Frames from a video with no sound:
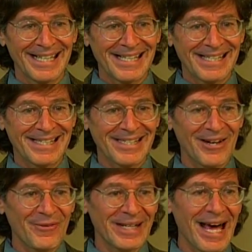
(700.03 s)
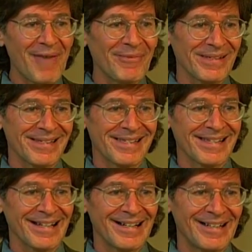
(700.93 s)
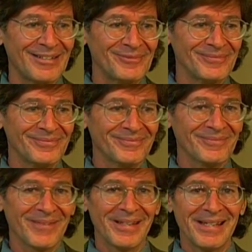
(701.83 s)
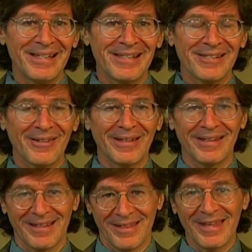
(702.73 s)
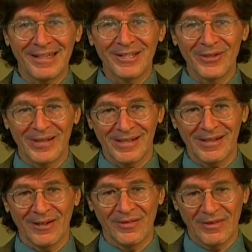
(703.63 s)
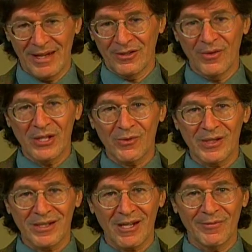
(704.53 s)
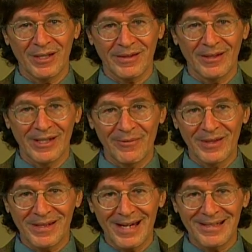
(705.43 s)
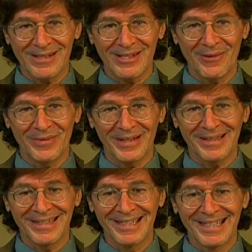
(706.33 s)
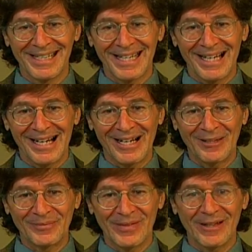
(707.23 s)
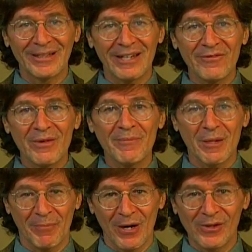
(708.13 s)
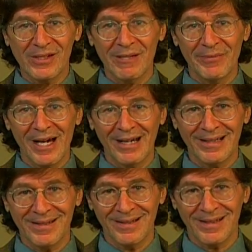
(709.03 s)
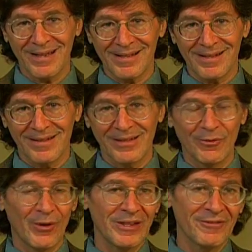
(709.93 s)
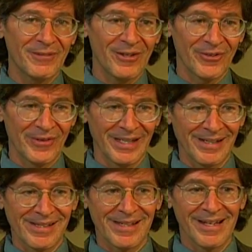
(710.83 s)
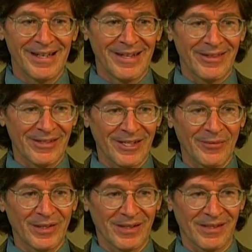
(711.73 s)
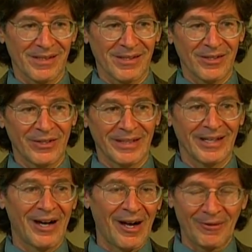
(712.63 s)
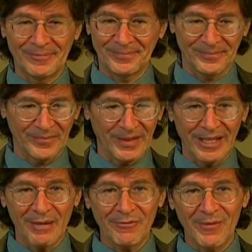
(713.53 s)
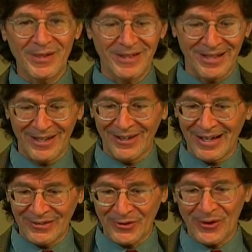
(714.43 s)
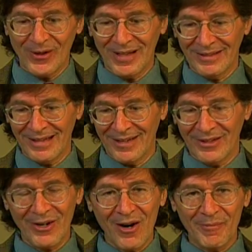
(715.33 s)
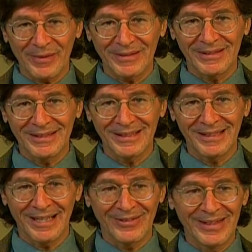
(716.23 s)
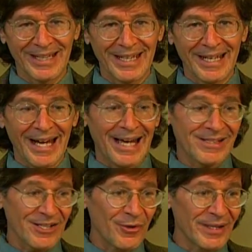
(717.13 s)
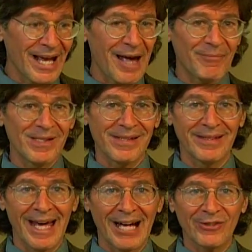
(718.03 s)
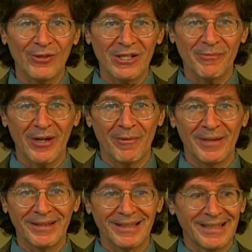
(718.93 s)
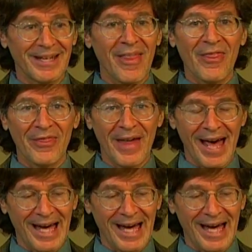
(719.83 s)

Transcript: So what happens, um, so let, they do this, you know, they do this with a subject, they'll hypnotize a subject, um, they'll give them the post-hypnotic suggestion that when the phone rings, the subject is going to um, get up from the chair and crawl on, on the carpet, you know. And so what happens in the actual experiment, that